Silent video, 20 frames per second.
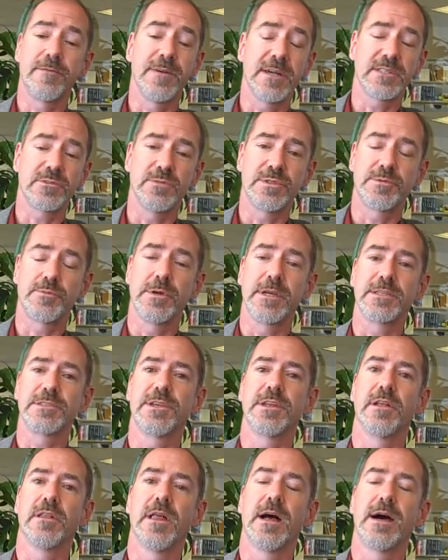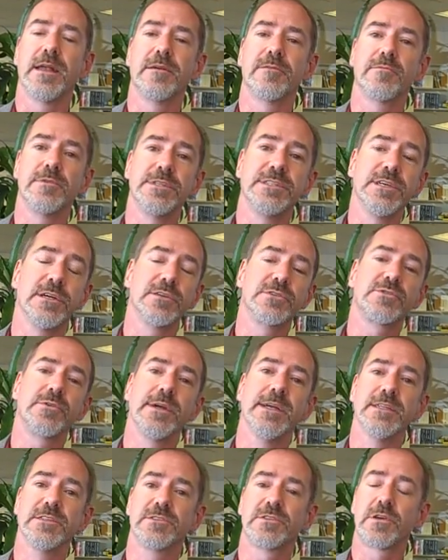effects, which brings in a lot of retail
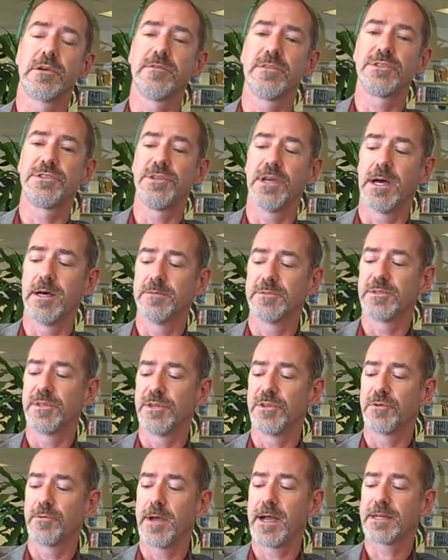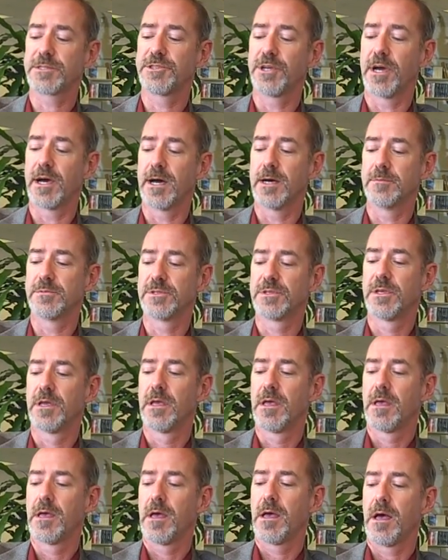trade and service jobs, the direct jobs,
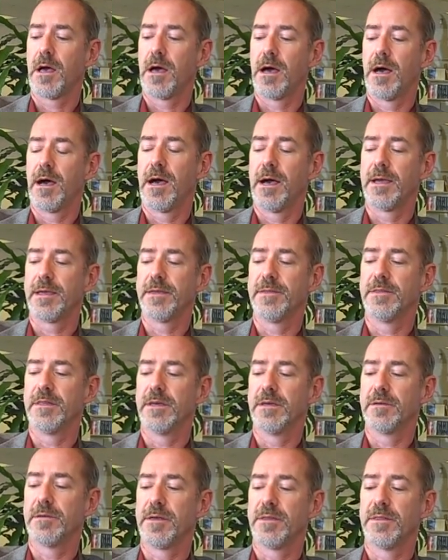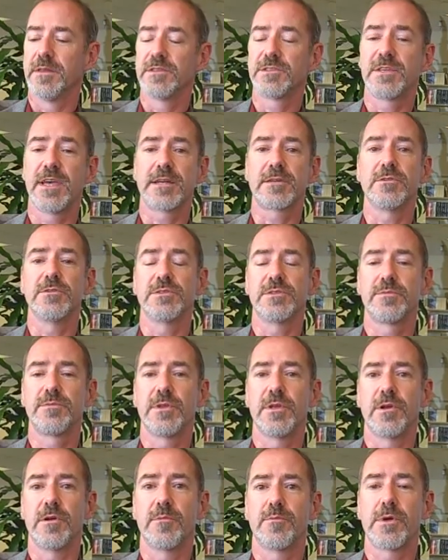uh, in the in the sectors
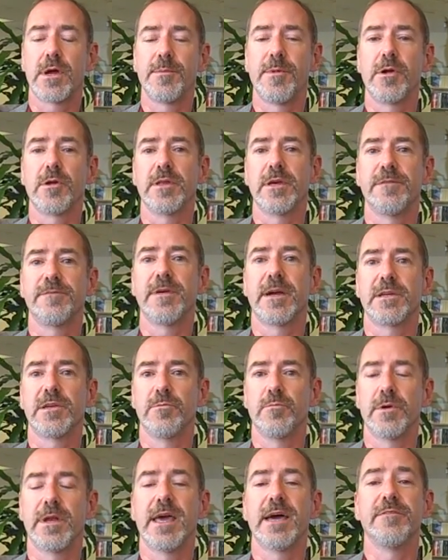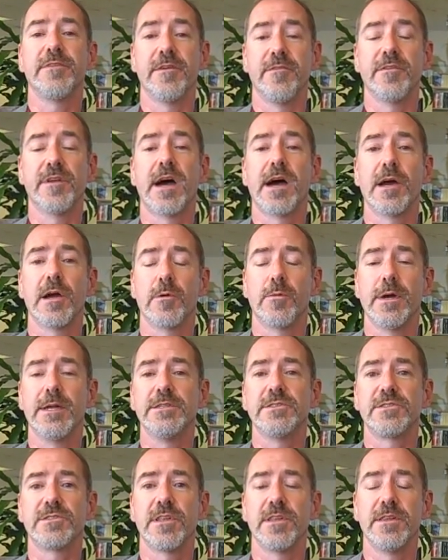that are primarily affected would have even higher
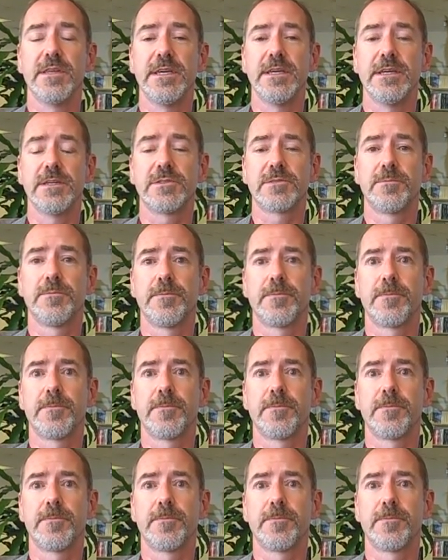wages than these.